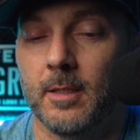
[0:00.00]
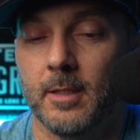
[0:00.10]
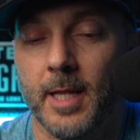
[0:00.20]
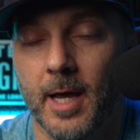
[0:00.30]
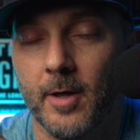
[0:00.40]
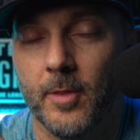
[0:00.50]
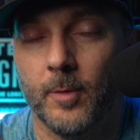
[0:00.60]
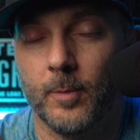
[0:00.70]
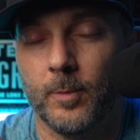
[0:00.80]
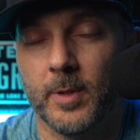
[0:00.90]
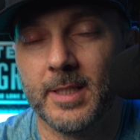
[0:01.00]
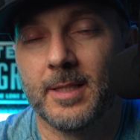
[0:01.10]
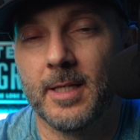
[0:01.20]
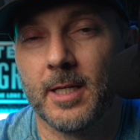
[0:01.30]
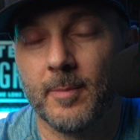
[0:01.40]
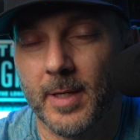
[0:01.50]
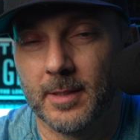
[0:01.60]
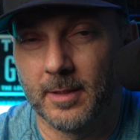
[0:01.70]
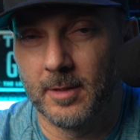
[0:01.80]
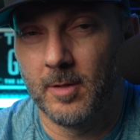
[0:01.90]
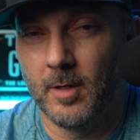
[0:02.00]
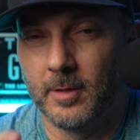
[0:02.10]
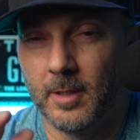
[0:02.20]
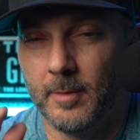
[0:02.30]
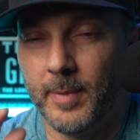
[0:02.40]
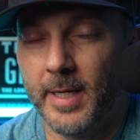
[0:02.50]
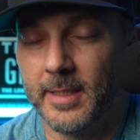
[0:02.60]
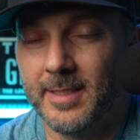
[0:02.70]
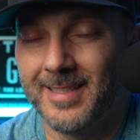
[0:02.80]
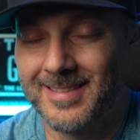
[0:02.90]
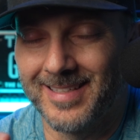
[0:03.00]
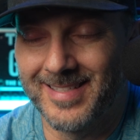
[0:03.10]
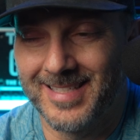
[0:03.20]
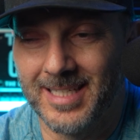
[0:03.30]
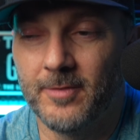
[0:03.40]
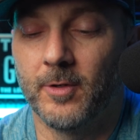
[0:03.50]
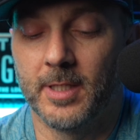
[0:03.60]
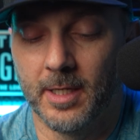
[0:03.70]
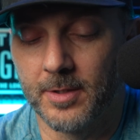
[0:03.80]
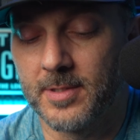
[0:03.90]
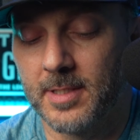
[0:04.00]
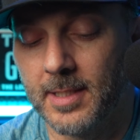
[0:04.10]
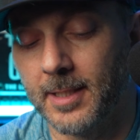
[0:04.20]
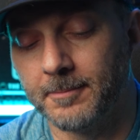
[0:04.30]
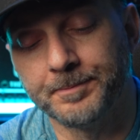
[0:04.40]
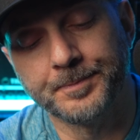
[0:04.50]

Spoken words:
Now, the one thing about the body kits I see for the LC,